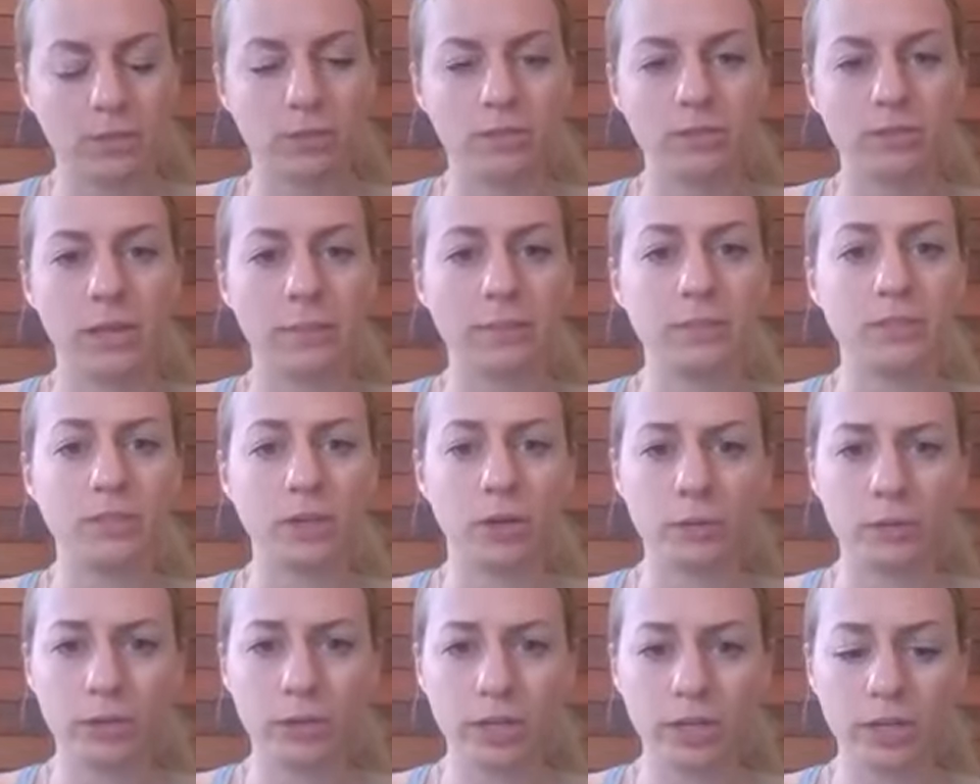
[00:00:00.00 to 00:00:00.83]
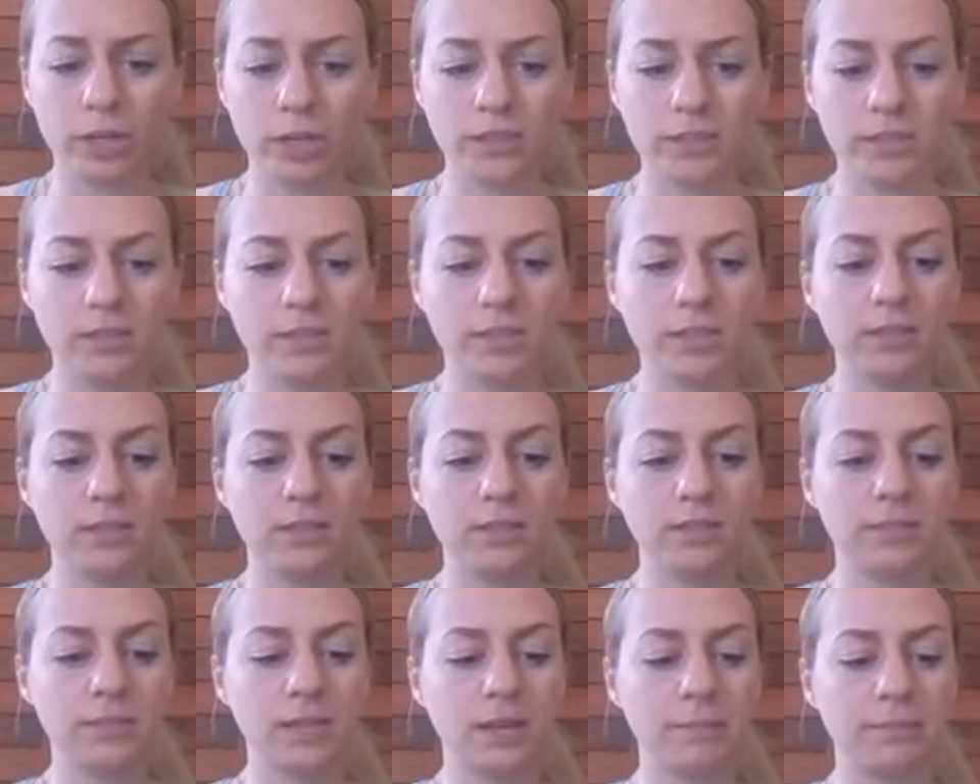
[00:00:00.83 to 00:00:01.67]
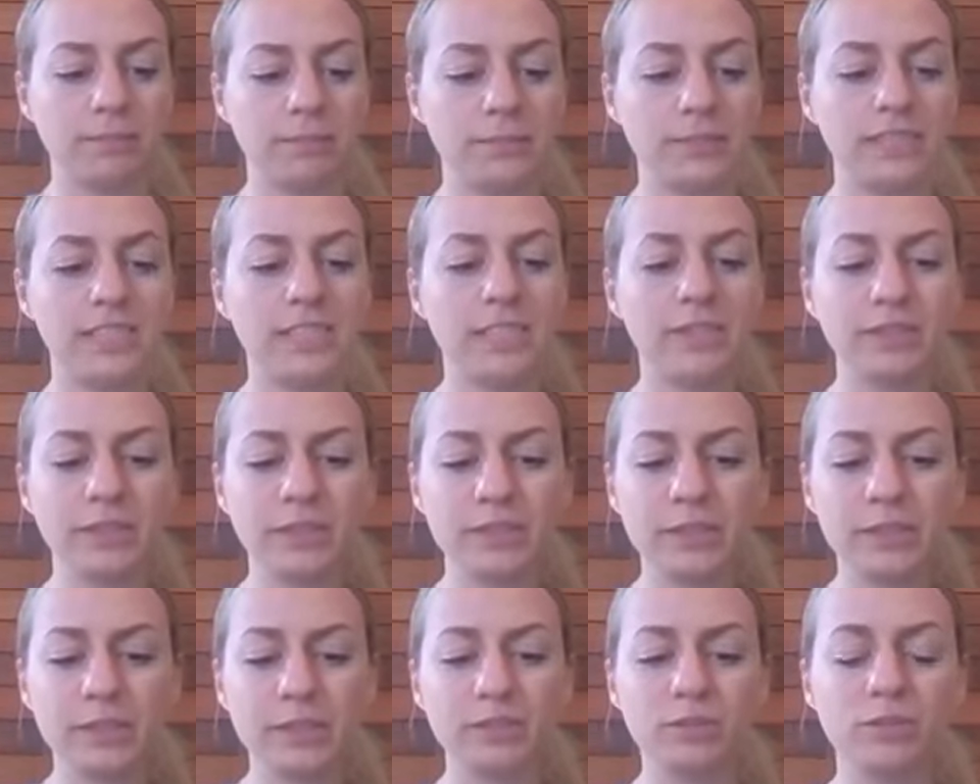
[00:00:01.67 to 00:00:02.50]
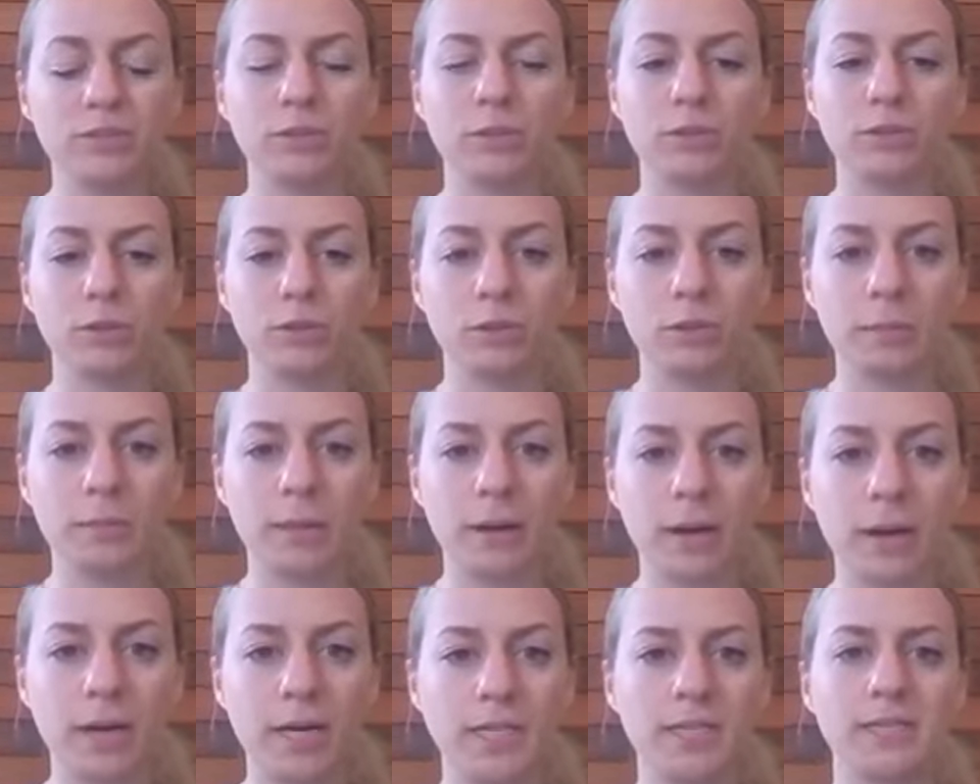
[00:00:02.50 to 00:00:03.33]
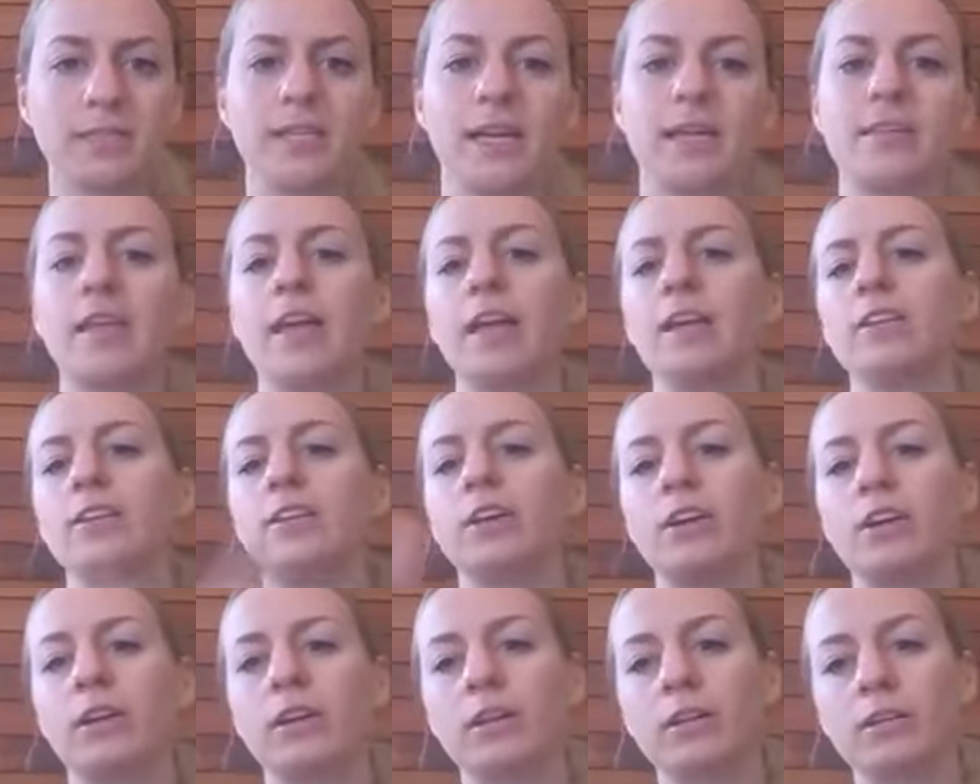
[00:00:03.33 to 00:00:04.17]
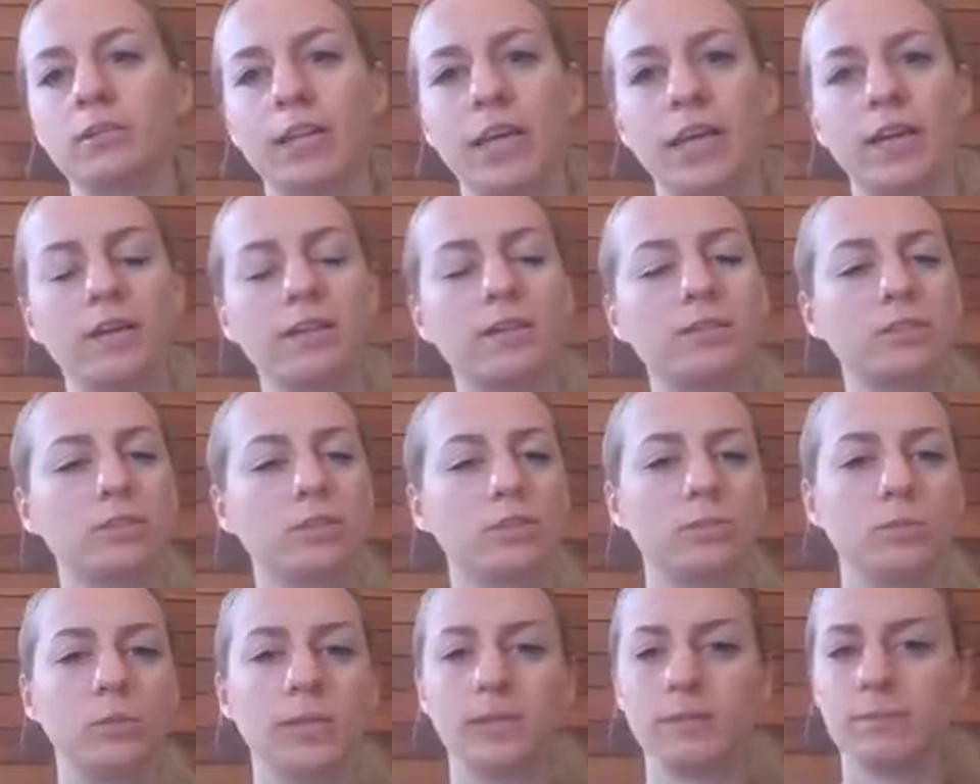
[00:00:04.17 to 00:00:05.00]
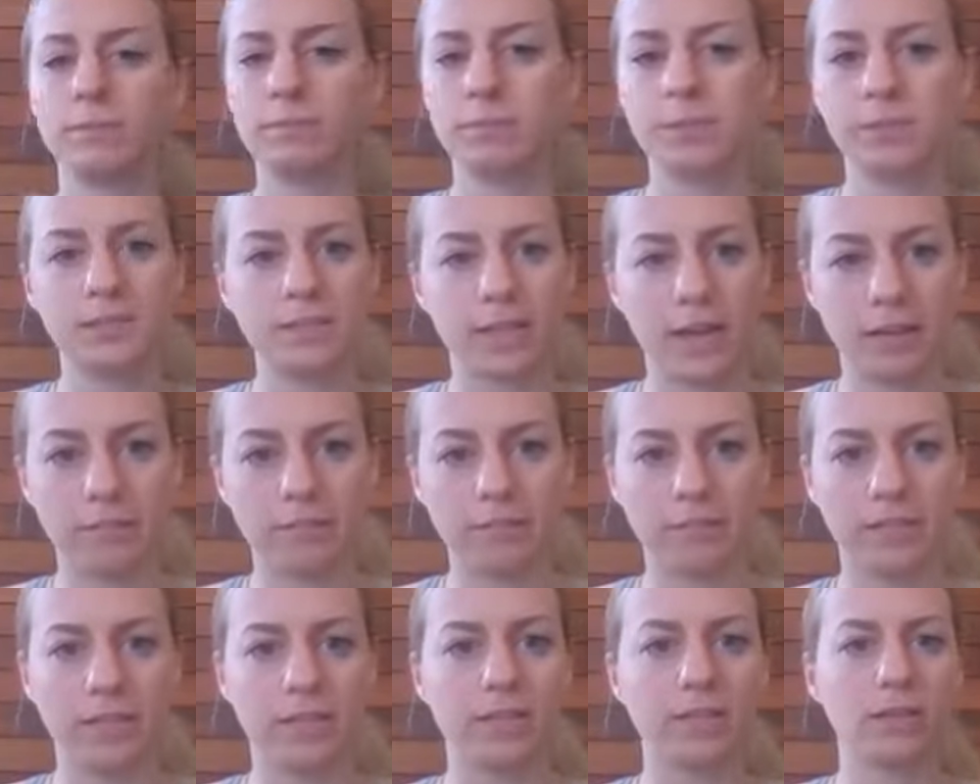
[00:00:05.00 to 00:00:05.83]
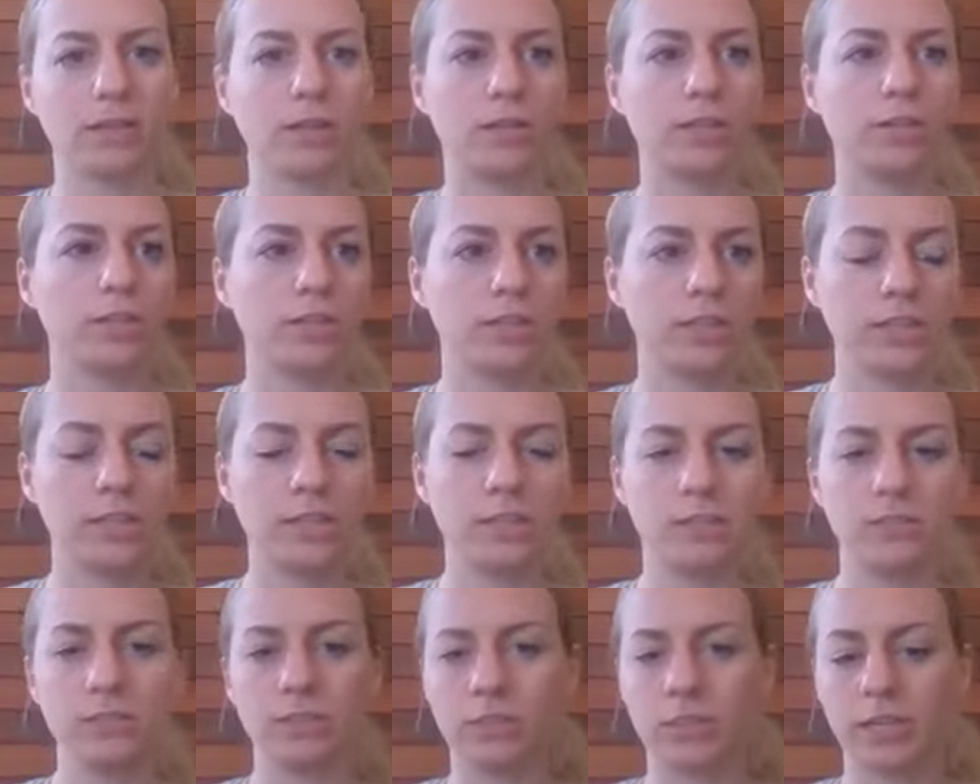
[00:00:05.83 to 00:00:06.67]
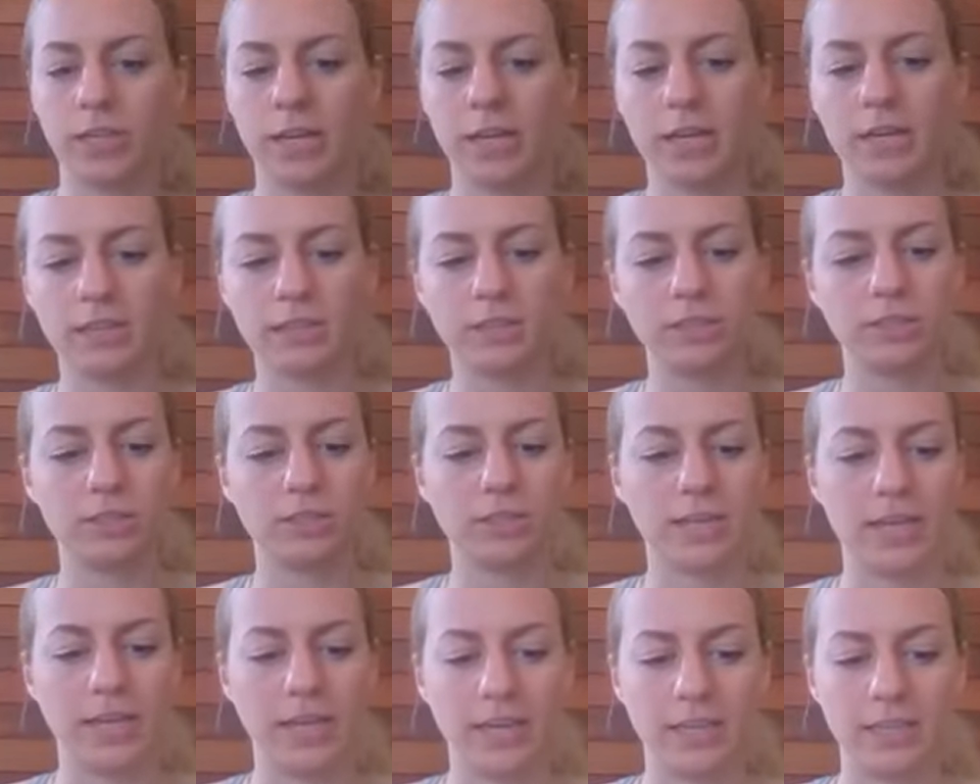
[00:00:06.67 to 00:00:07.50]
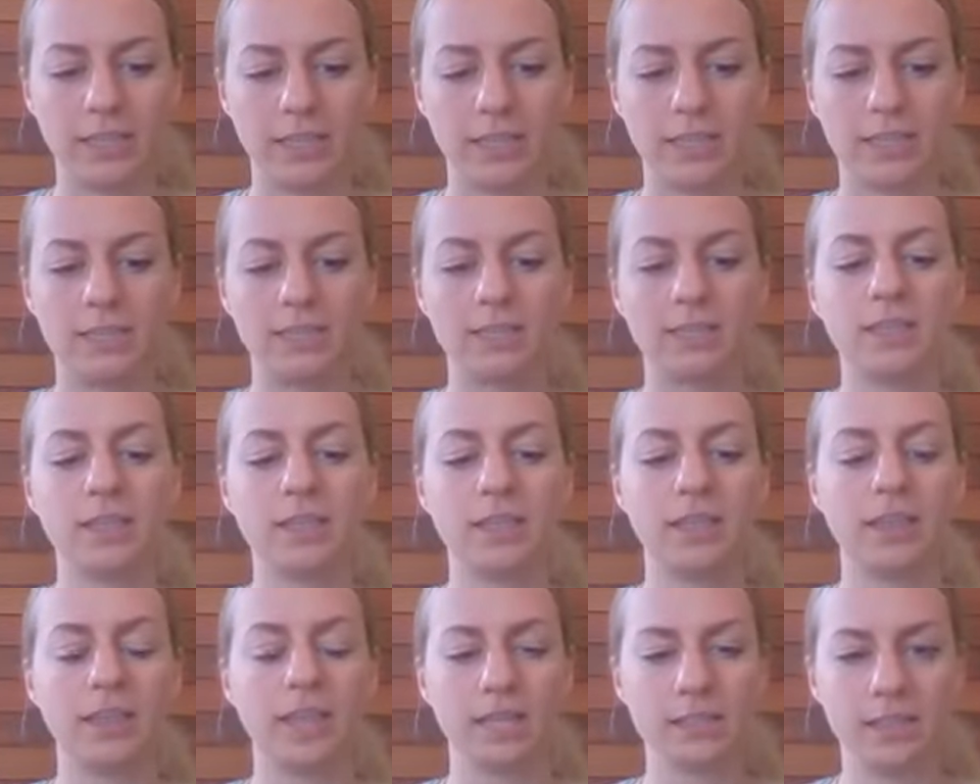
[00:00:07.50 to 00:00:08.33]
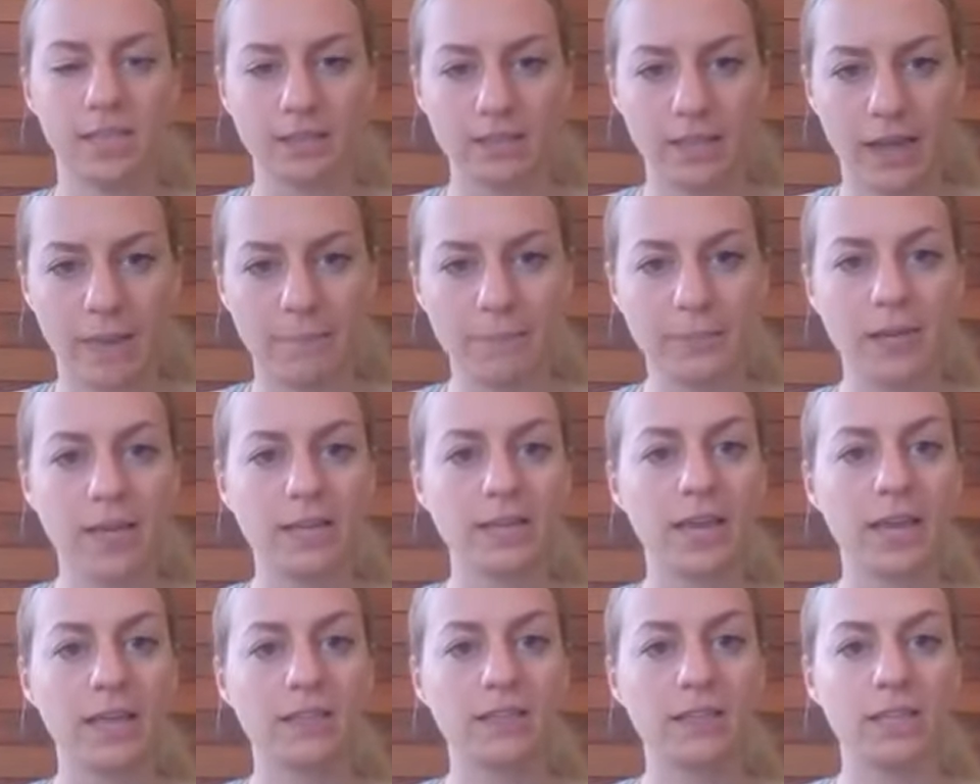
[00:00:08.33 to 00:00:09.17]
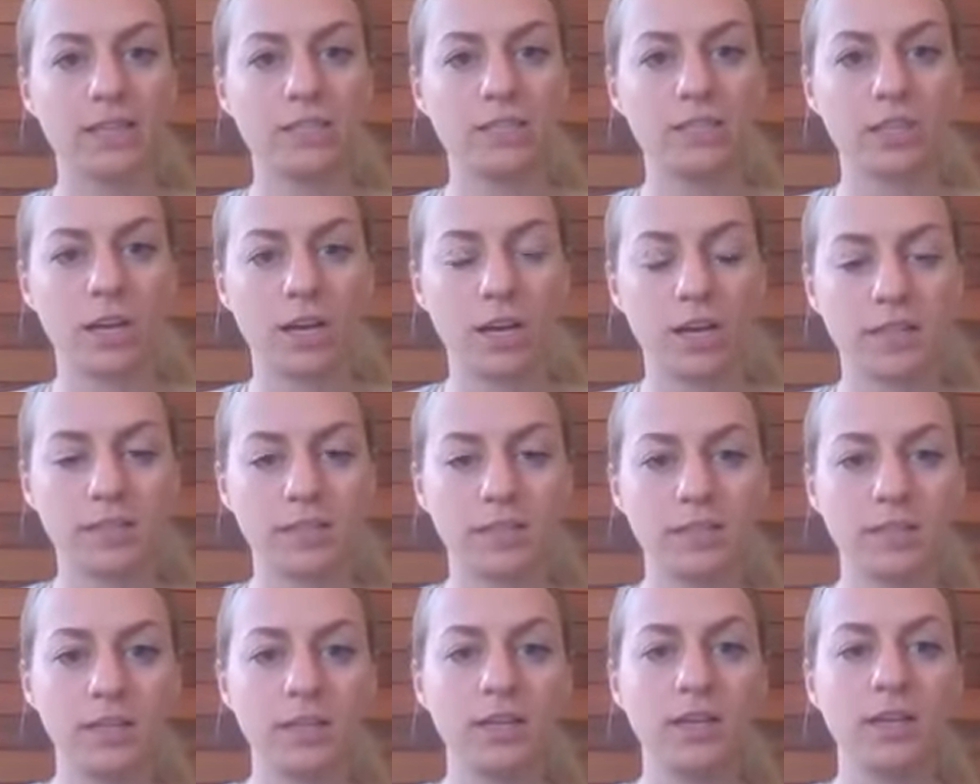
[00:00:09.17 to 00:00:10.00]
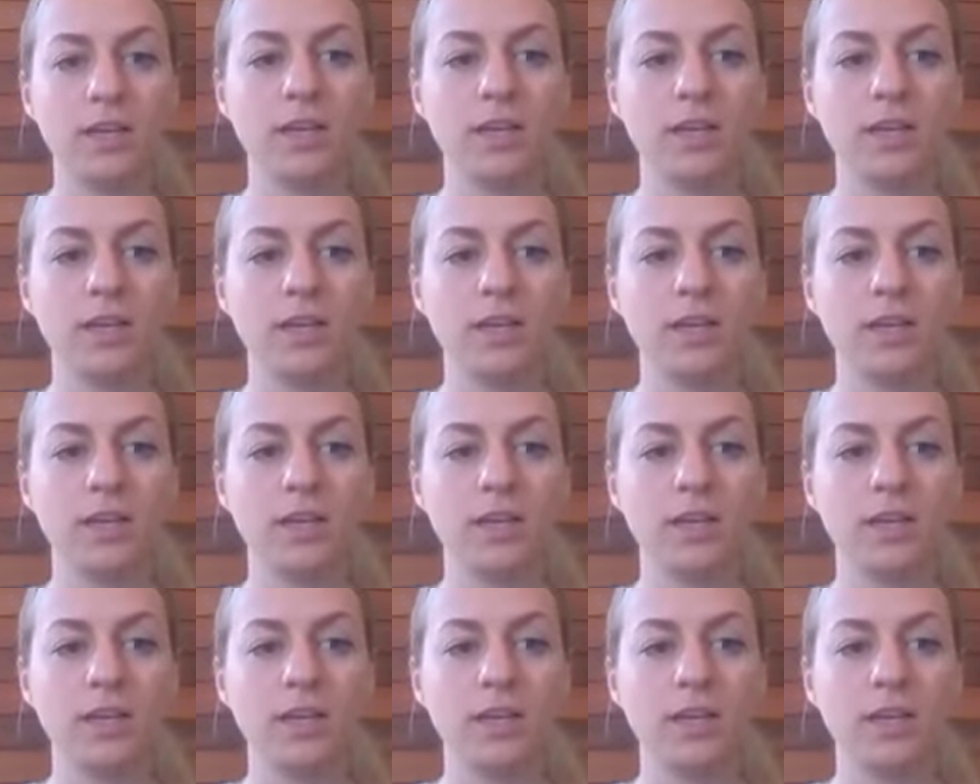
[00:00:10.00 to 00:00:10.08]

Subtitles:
So some yogurts, some cereals, granola bars, and then your like sweet stuff, like your cookies, your cakes, your candies, things like that. Again, these cause